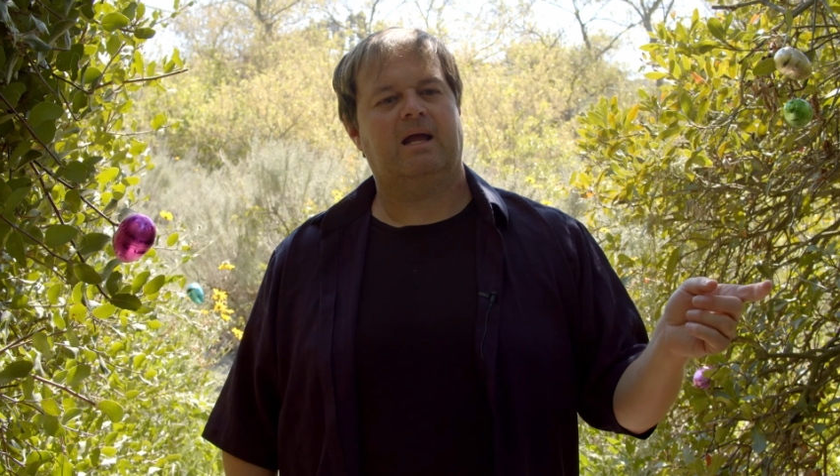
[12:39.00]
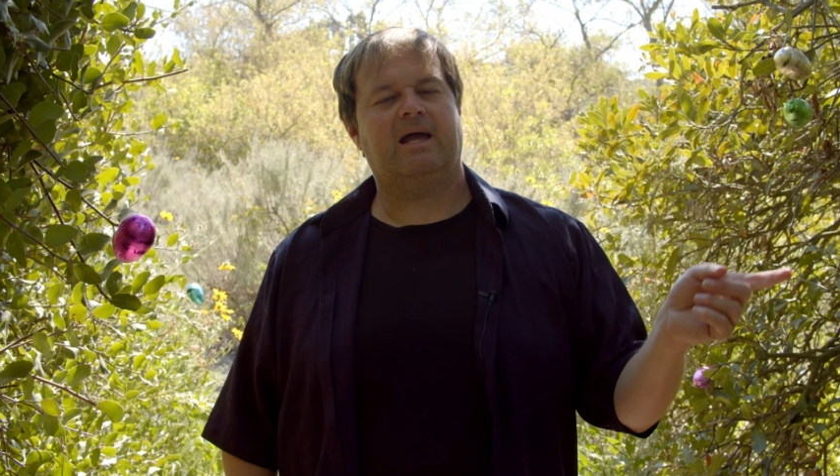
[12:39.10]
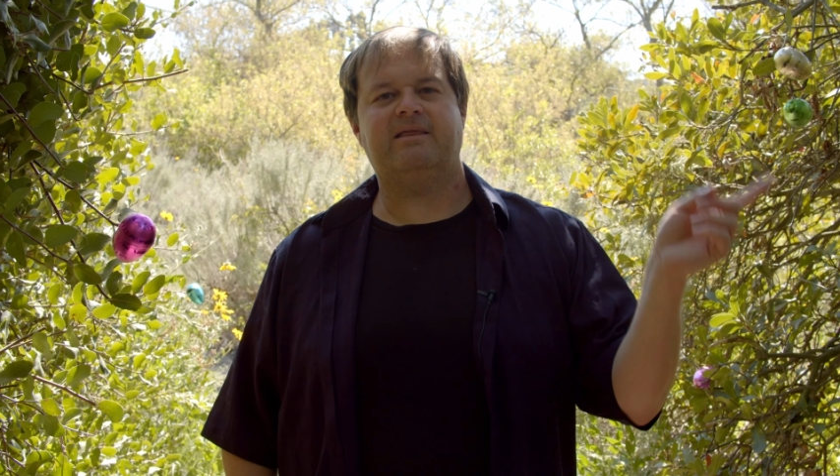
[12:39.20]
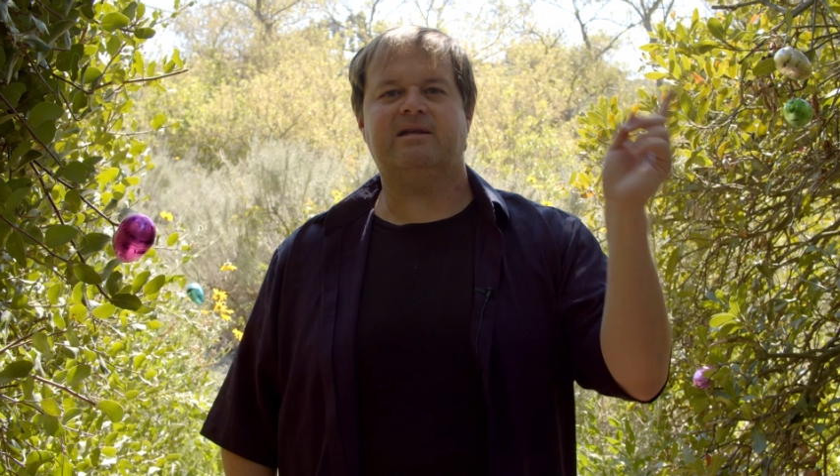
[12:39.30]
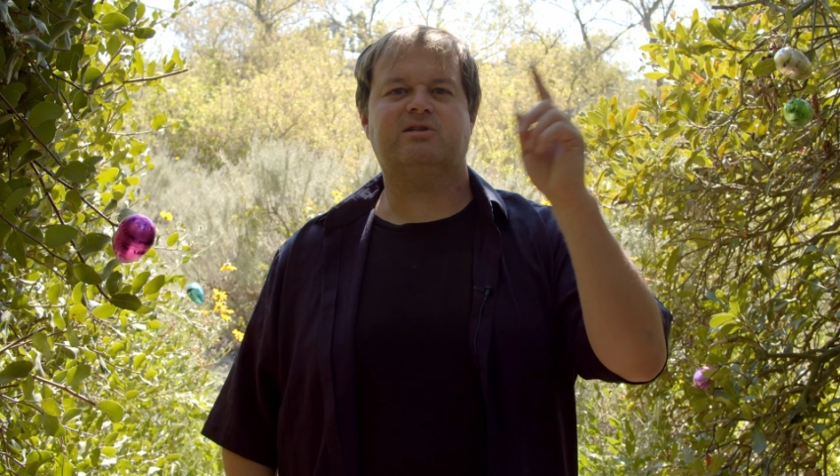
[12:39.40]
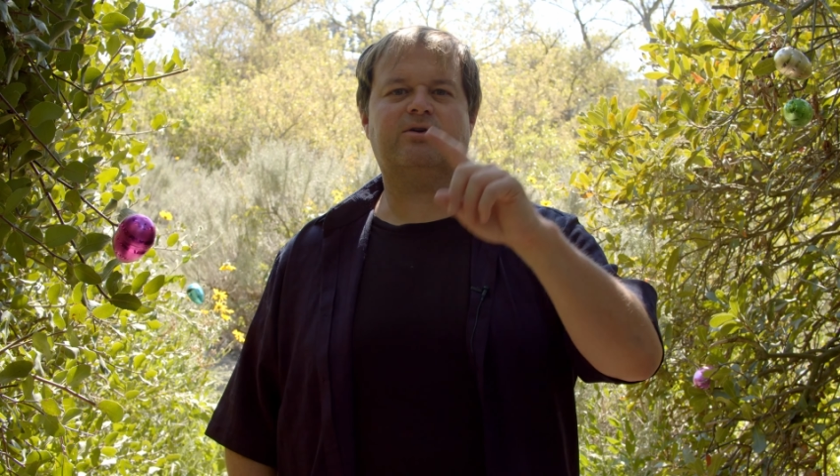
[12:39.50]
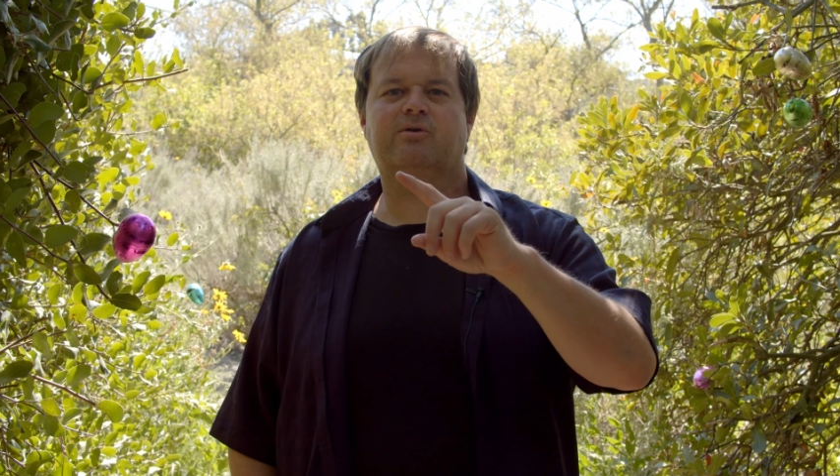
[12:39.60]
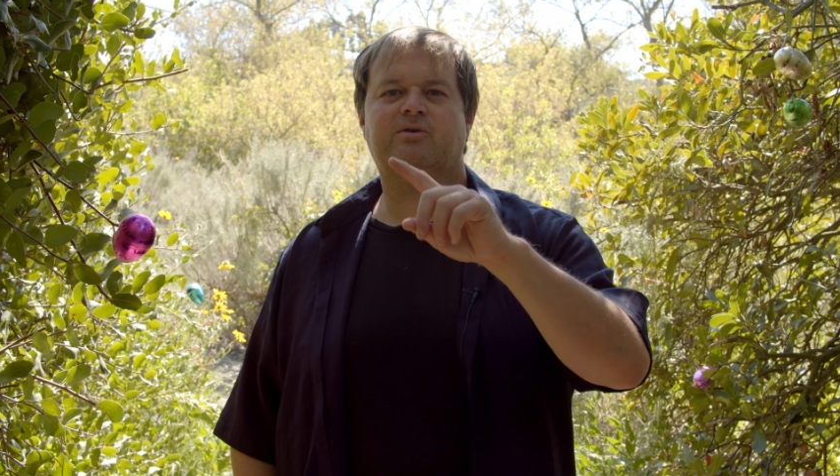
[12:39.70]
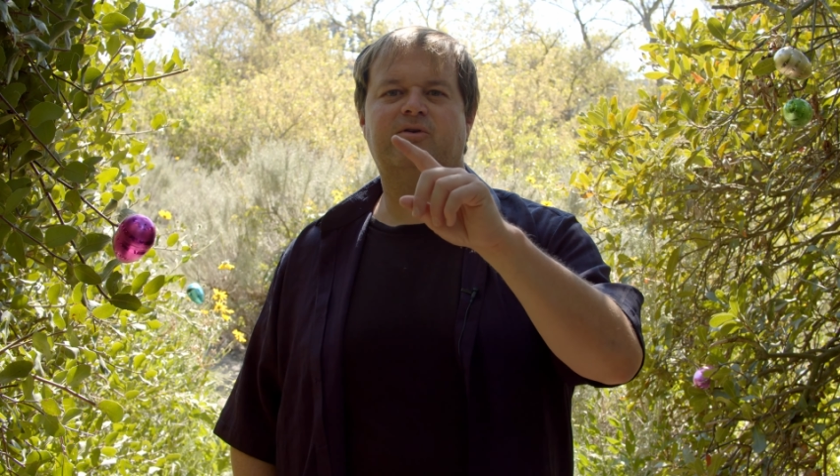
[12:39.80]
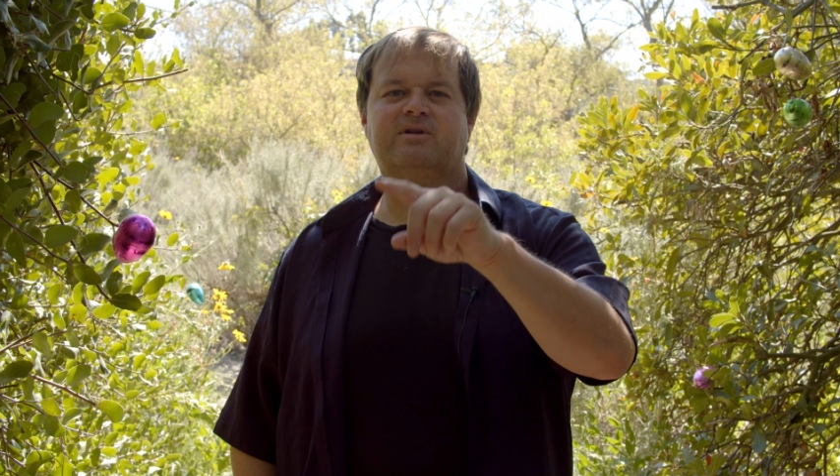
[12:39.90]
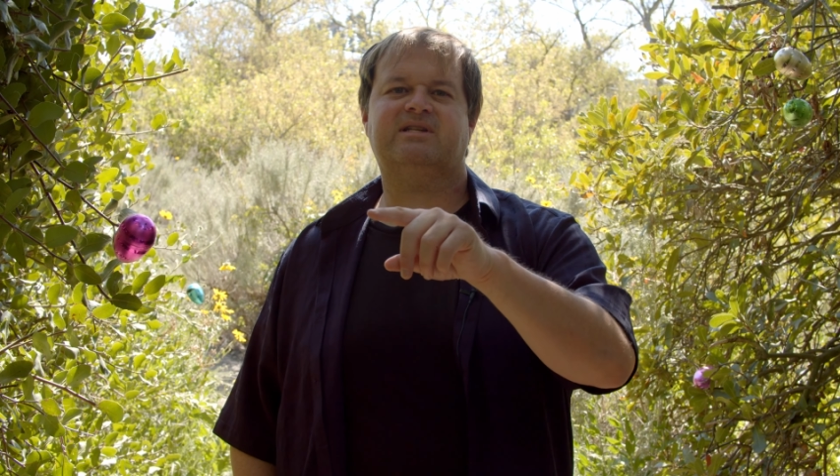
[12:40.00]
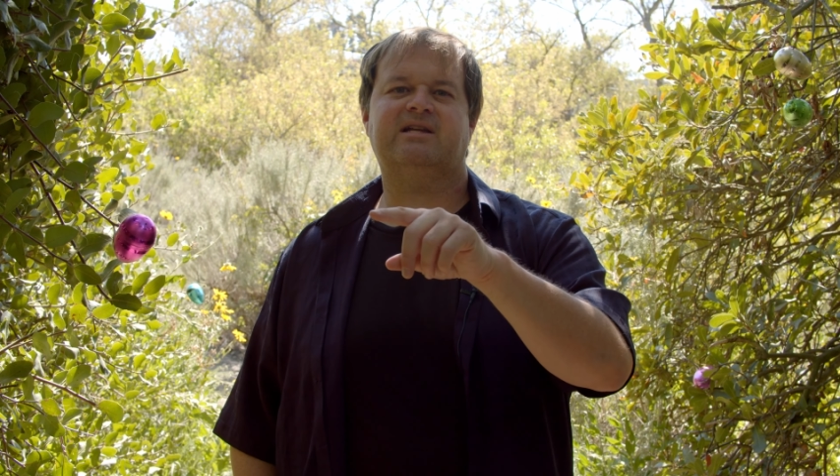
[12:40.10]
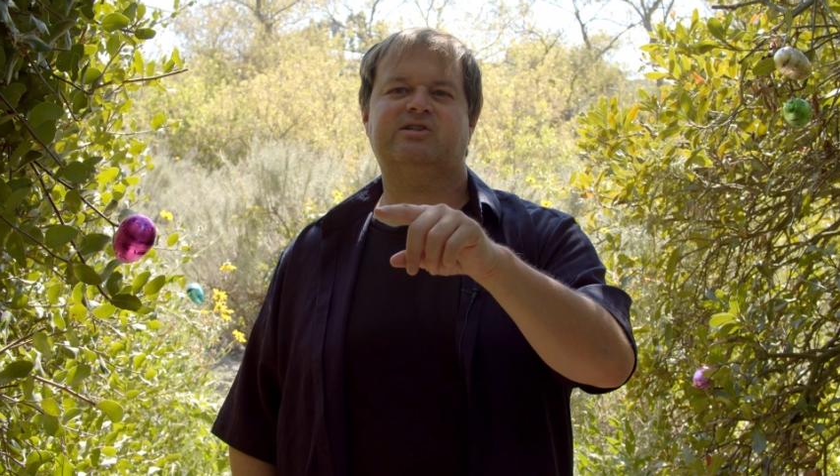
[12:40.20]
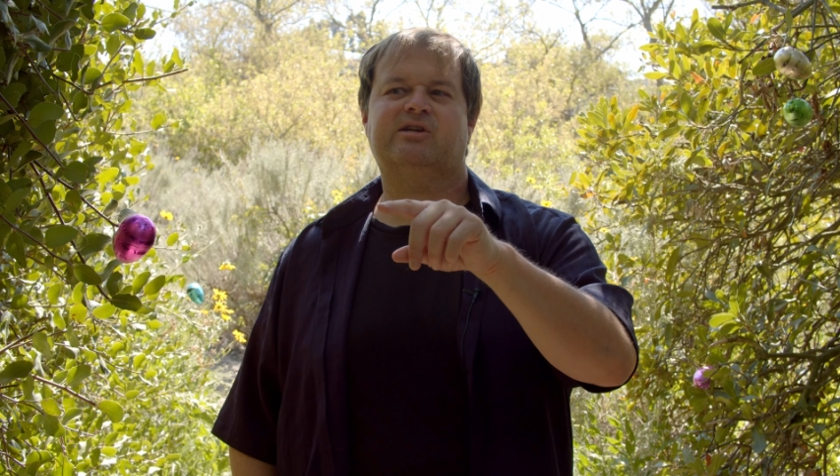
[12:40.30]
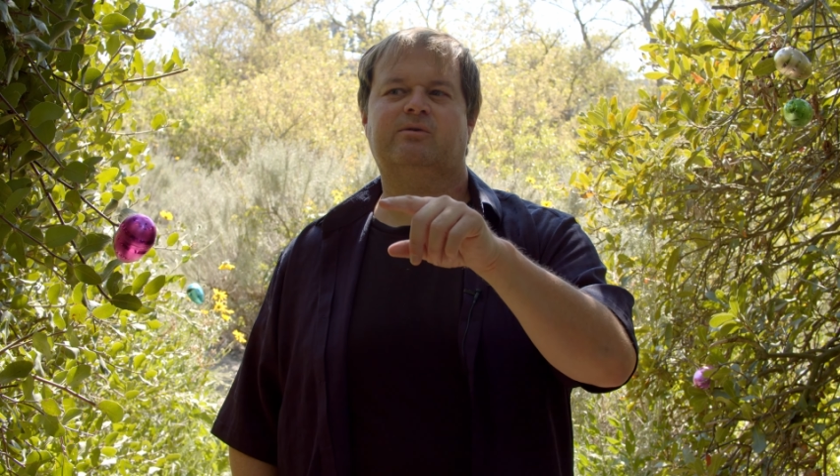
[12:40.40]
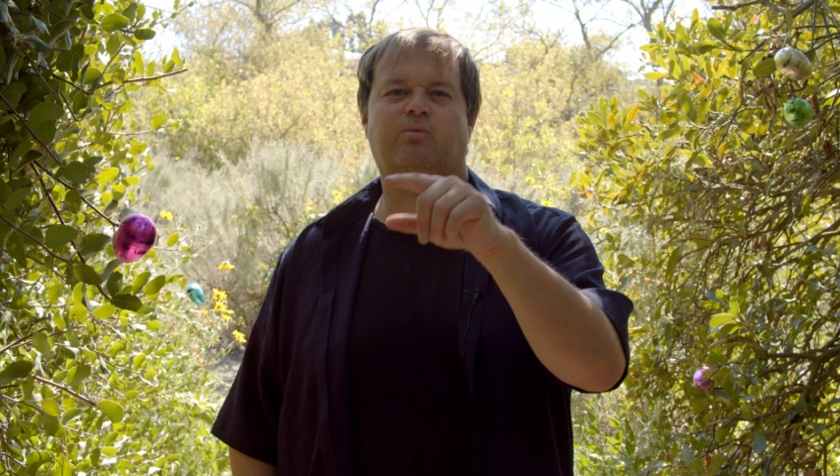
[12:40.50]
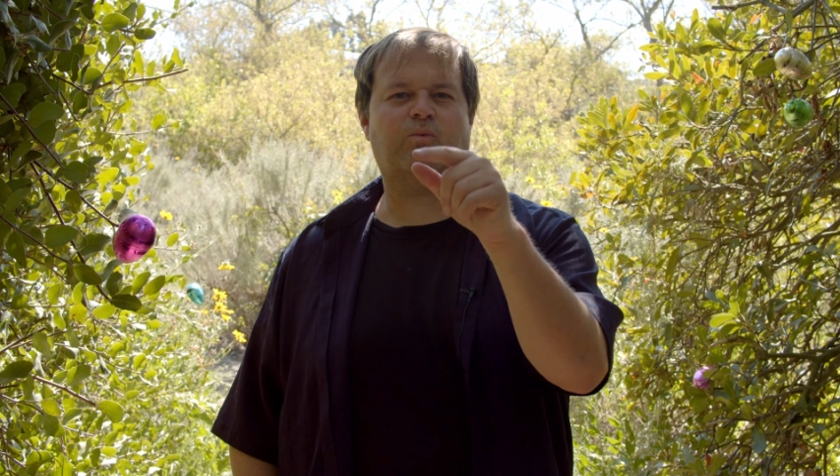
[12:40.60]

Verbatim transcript: and then turned her attention